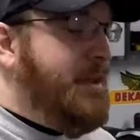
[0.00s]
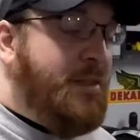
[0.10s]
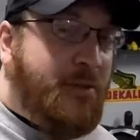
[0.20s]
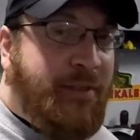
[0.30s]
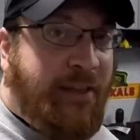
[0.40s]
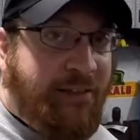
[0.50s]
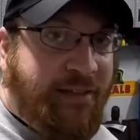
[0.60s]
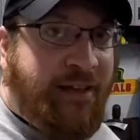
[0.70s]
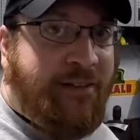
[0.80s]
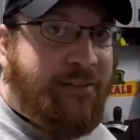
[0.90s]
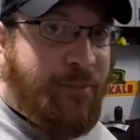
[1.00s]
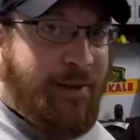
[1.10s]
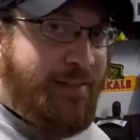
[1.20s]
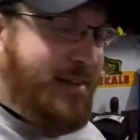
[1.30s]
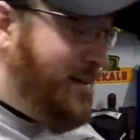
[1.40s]
The other thing is, guys,
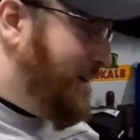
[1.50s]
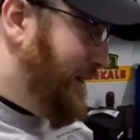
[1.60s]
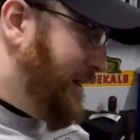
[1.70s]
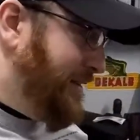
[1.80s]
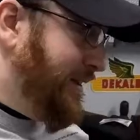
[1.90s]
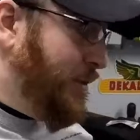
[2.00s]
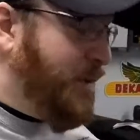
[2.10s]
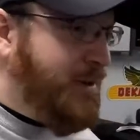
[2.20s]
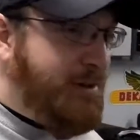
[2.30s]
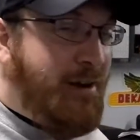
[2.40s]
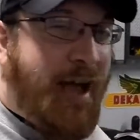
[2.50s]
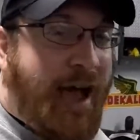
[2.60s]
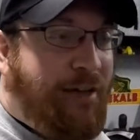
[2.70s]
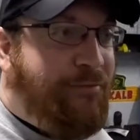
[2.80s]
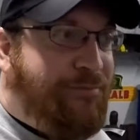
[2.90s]
about that uh, TIG welder,
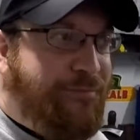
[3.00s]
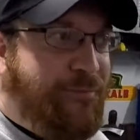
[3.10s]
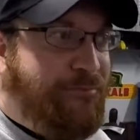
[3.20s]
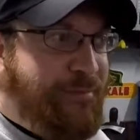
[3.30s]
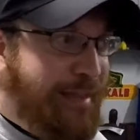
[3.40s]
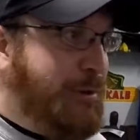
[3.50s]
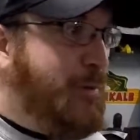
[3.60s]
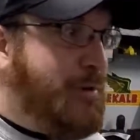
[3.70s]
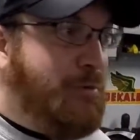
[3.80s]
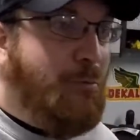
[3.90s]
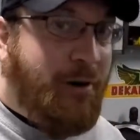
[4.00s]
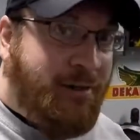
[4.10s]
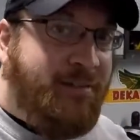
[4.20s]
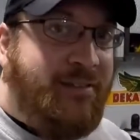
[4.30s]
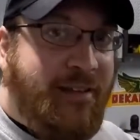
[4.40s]
I've TIG welded
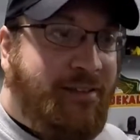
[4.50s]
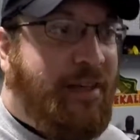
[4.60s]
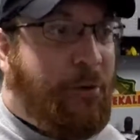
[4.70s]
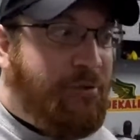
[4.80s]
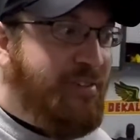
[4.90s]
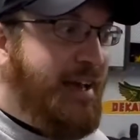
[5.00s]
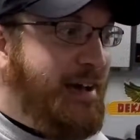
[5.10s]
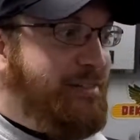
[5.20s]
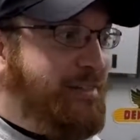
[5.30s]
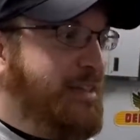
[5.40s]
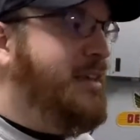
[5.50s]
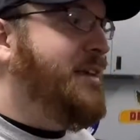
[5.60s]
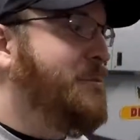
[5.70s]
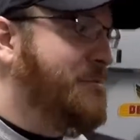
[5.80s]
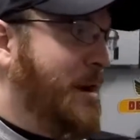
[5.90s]
once, and that was at
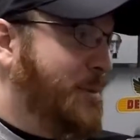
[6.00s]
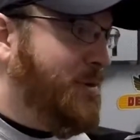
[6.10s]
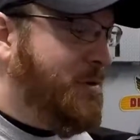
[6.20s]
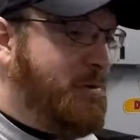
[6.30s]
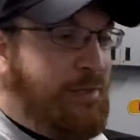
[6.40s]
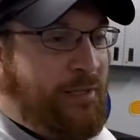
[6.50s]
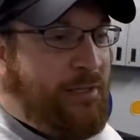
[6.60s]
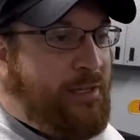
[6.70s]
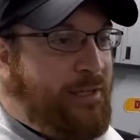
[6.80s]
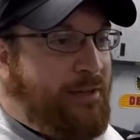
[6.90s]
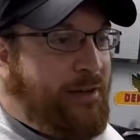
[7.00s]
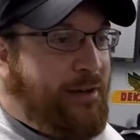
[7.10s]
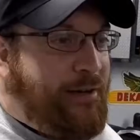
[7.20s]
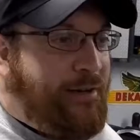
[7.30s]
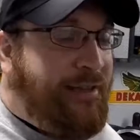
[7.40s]
the Rebel,
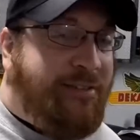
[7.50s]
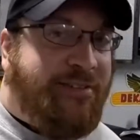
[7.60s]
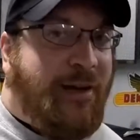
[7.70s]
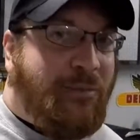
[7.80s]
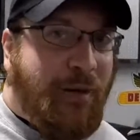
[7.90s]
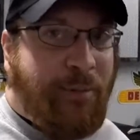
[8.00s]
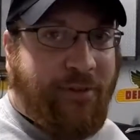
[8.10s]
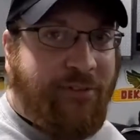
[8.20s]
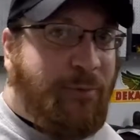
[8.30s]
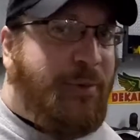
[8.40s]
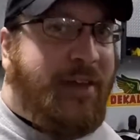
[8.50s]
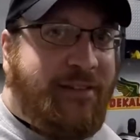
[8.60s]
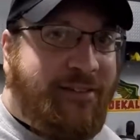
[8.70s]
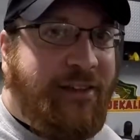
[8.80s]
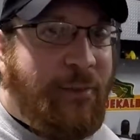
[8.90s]
uh, ESAB Rebel display
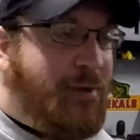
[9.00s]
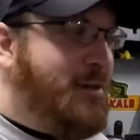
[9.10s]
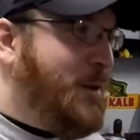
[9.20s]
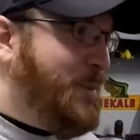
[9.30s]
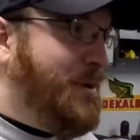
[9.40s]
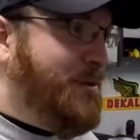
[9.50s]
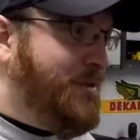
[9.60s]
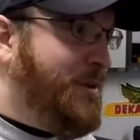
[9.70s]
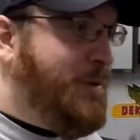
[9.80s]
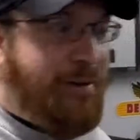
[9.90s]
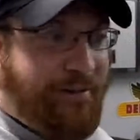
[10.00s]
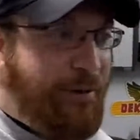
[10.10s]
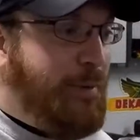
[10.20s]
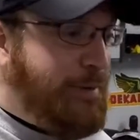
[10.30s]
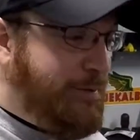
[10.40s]
at SEMA a couple years ago. I
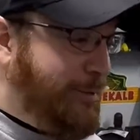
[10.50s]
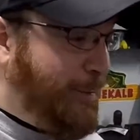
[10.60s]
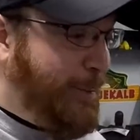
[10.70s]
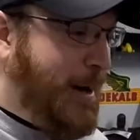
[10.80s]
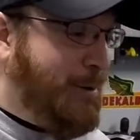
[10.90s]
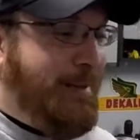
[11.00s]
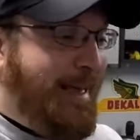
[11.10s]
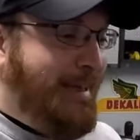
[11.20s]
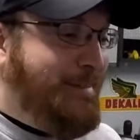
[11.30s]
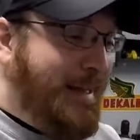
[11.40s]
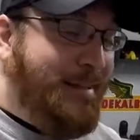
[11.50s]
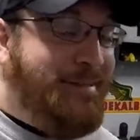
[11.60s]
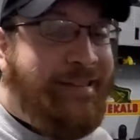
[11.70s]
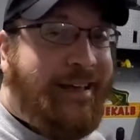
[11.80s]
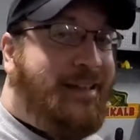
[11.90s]
TIG welded for about 10
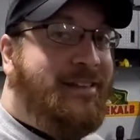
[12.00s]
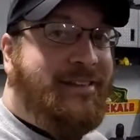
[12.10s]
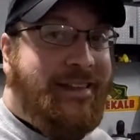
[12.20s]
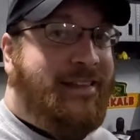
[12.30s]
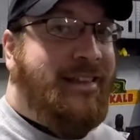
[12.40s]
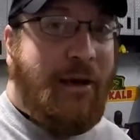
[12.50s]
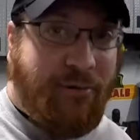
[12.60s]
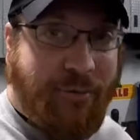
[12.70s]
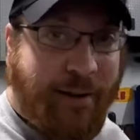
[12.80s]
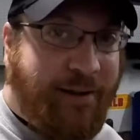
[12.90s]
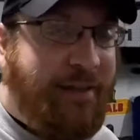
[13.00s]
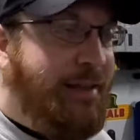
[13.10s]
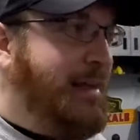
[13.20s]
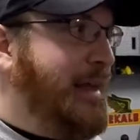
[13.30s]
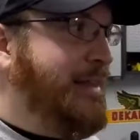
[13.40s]
seconds, and that was about
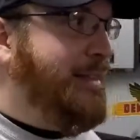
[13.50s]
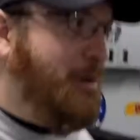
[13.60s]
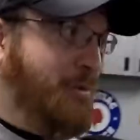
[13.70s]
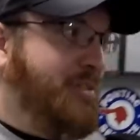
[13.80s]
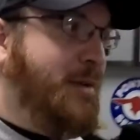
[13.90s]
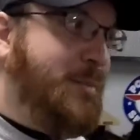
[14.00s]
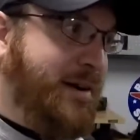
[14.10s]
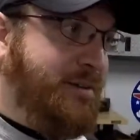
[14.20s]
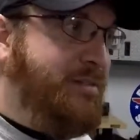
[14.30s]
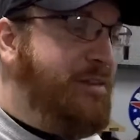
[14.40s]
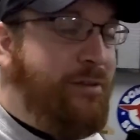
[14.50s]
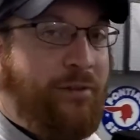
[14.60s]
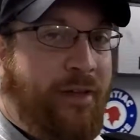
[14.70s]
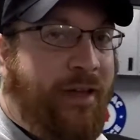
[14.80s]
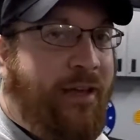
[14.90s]
it, and that was on mild
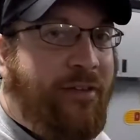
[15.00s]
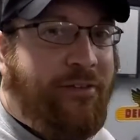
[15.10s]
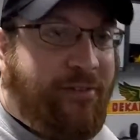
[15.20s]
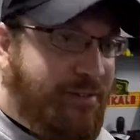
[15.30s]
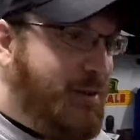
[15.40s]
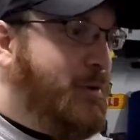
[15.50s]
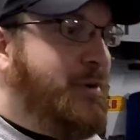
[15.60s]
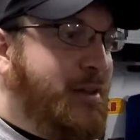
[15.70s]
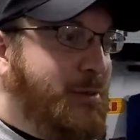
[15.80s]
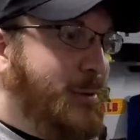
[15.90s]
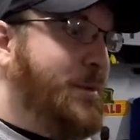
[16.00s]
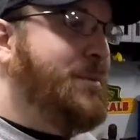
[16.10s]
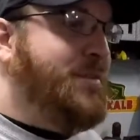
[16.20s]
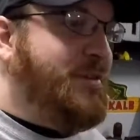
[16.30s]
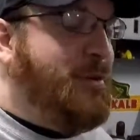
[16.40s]
steel. So TIG welding aluminum
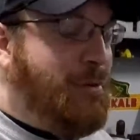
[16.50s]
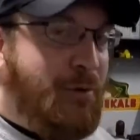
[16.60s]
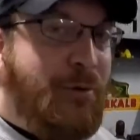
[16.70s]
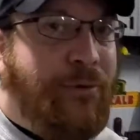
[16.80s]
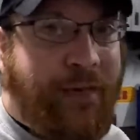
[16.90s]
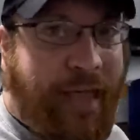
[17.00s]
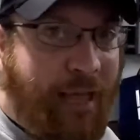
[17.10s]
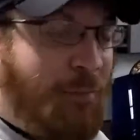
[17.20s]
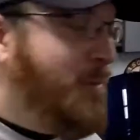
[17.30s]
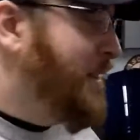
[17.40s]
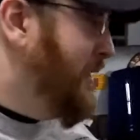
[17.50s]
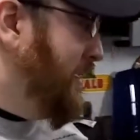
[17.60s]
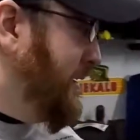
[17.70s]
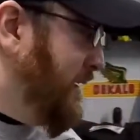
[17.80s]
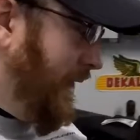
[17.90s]
is a whole new game,
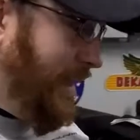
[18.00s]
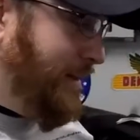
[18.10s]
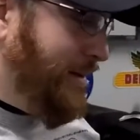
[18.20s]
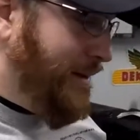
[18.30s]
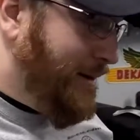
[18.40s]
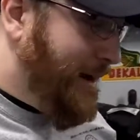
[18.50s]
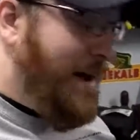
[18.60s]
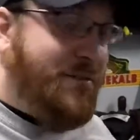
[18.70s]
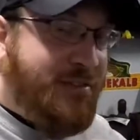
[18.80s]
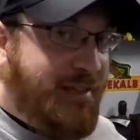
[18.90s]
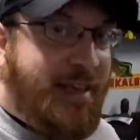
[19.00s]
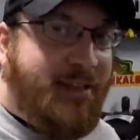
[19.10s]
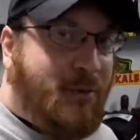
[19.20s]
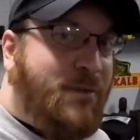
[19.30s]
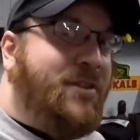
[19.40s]
and uh, obviously
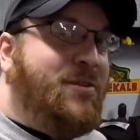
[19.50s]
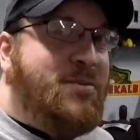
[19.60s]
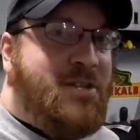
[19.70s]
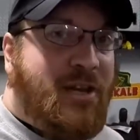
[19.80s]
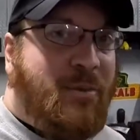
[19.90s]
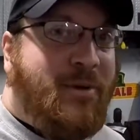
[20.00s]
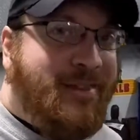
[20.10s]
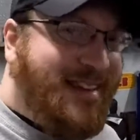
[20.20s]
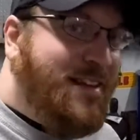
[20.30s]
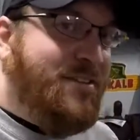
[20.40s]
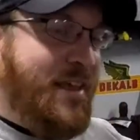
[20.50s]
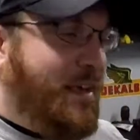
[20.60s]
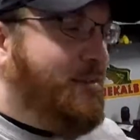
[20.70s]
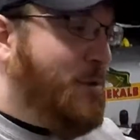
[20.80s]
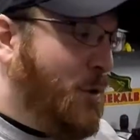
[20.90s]
can't do it with this machine, but that is
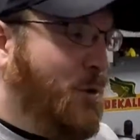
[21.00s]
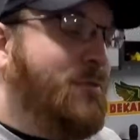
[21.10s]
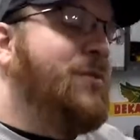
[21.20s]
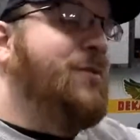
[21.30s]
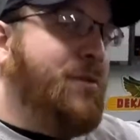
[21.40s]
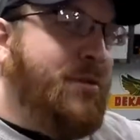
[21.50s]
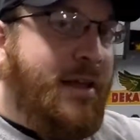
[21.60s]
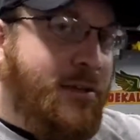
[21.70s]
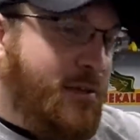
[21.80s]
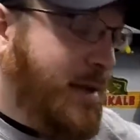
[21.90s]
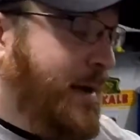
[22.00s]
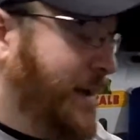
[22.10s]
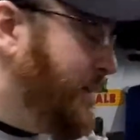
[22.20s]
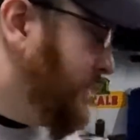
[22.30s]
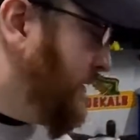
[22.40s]
a goal for further down the
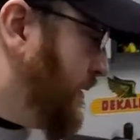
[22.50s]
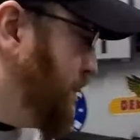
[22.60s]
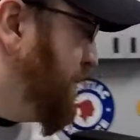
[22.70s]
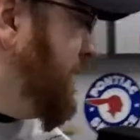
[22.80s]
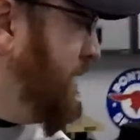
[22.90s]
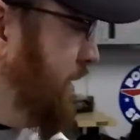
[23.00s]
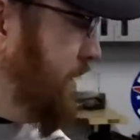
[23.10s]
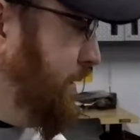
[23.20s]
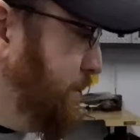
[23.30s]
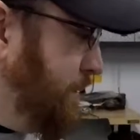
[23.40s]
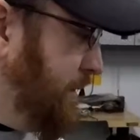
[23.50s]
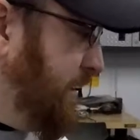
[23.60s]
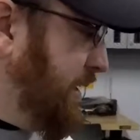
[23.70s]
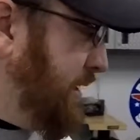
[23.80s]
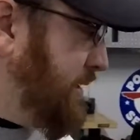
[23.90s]
line. So
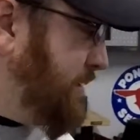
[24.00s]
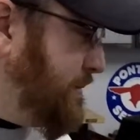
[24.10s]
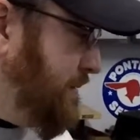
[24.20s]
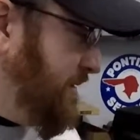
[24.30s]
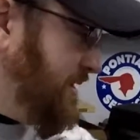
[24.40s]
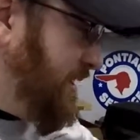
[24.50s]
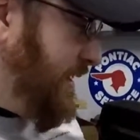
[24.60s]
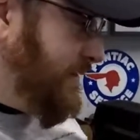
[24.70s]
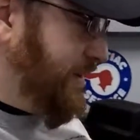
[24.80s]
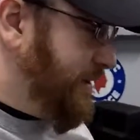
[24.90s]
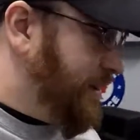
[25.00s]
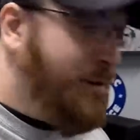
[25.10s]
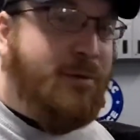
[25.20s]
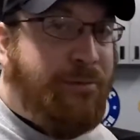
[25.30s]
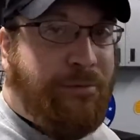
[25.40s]
we'll, uh, we'll just have to
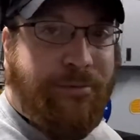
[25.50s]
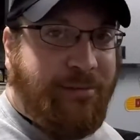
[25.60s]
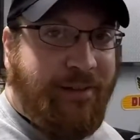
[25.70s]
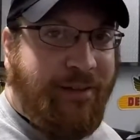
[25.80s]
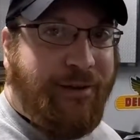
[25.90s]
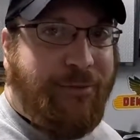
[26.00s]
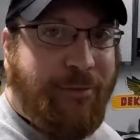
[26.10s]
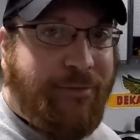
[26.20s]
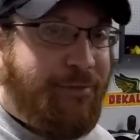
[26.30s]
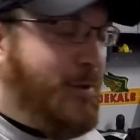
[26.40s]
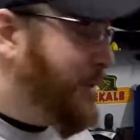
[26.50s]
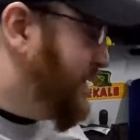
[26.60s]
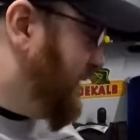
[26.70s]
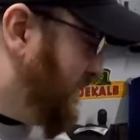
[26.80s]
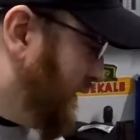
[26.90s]
go you know, with the flow,
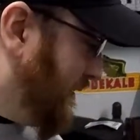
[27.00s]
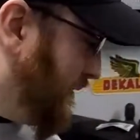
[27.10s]
as they say.